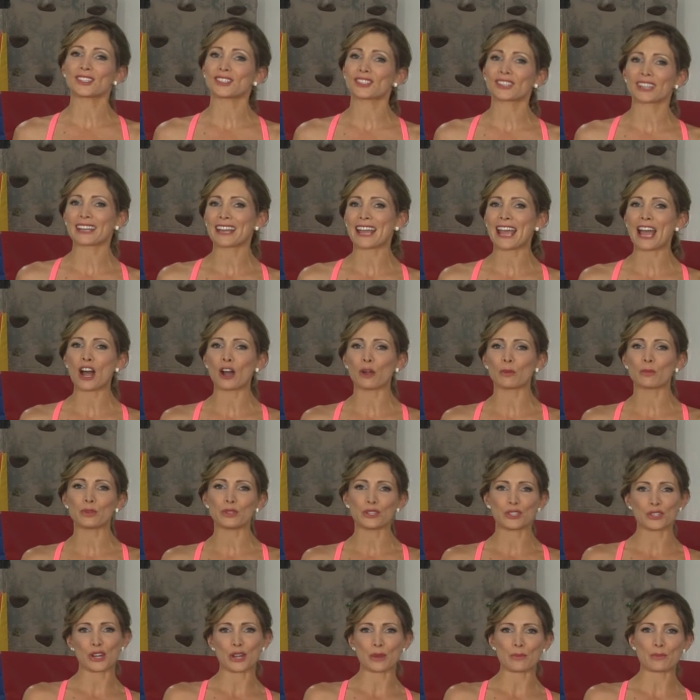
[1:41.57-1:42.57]
is going to help you
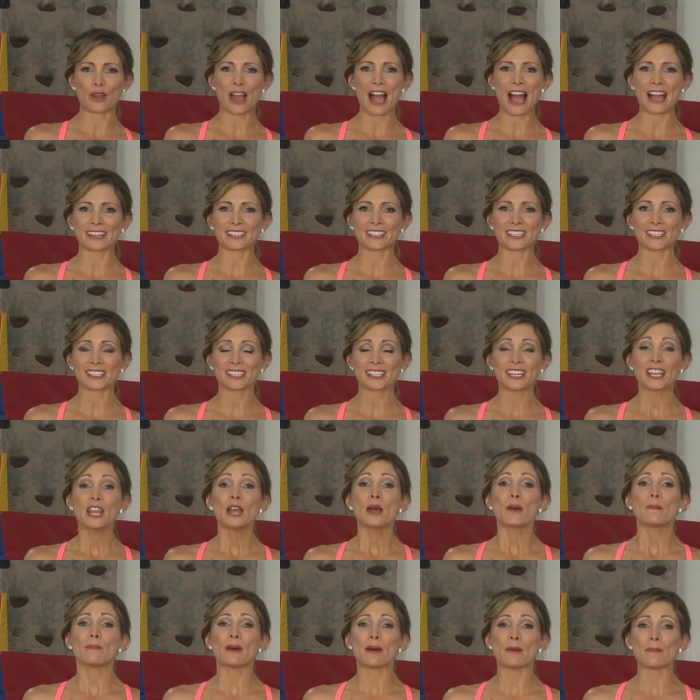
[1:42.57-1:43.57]
during practice,
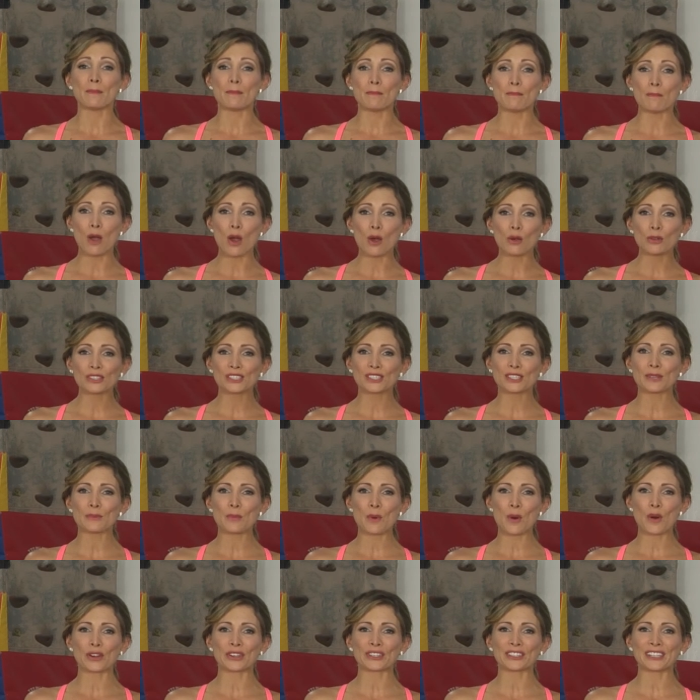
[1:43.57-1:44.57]
but most
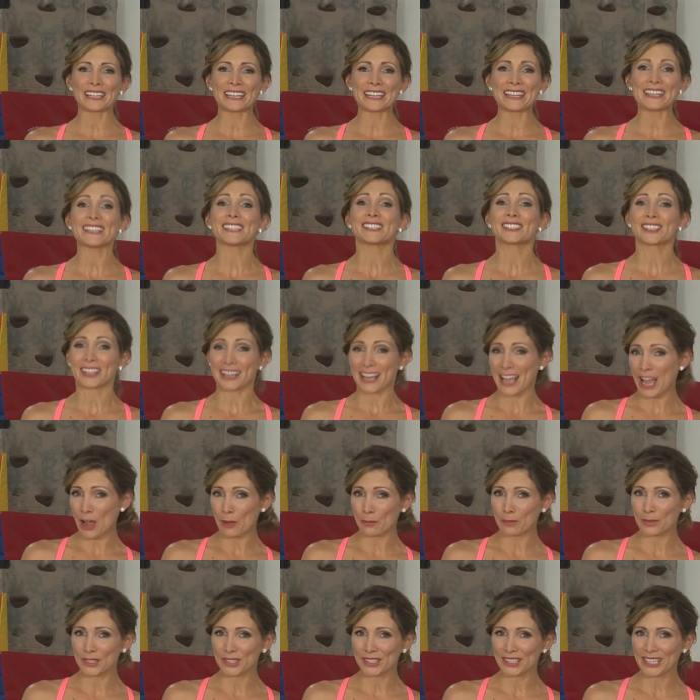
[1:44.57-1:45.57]
importantly, it's going to help
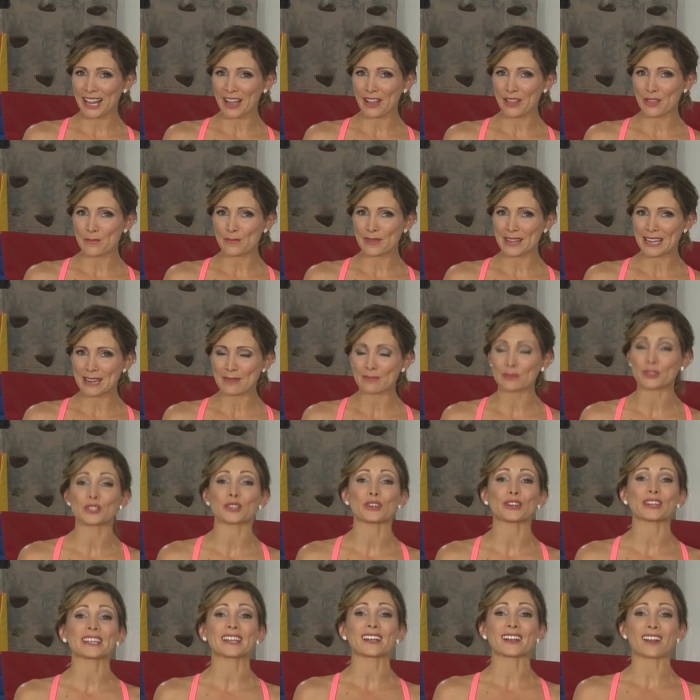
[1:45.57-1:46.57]
you stay on the beam
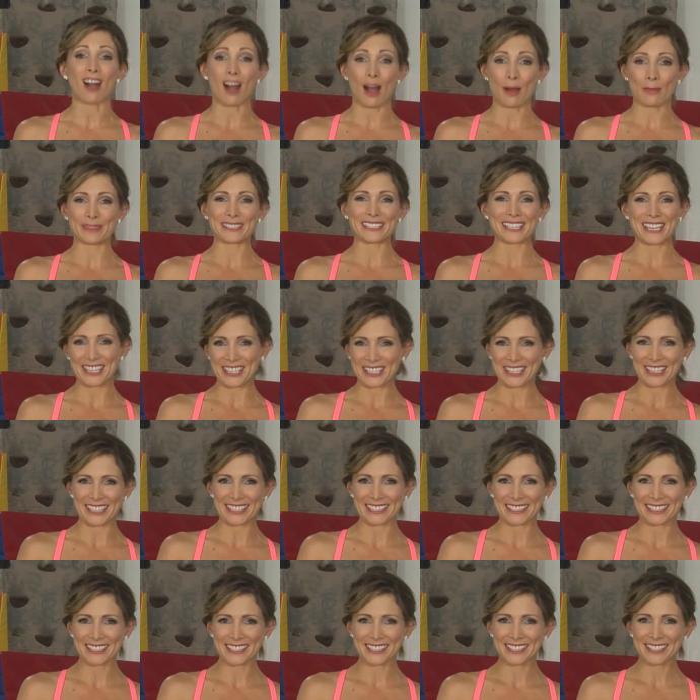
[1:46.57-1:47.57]
during a
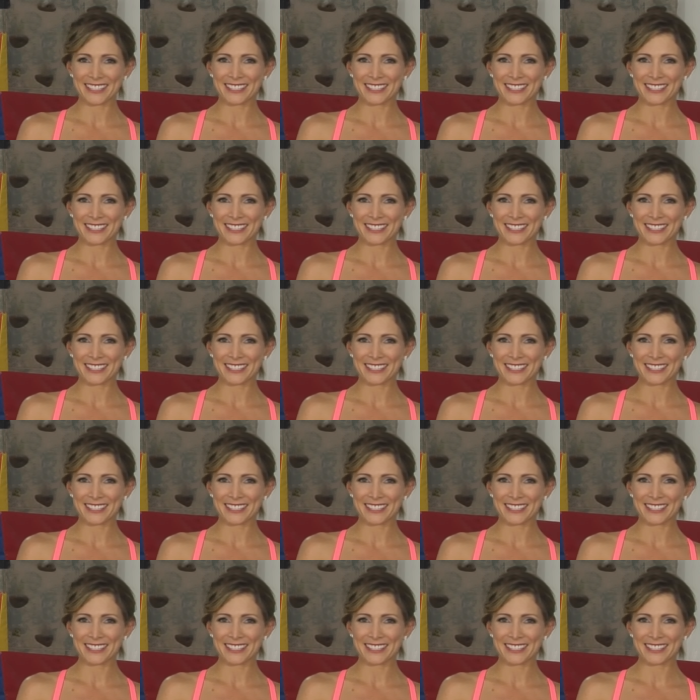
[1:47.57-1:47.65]
competition.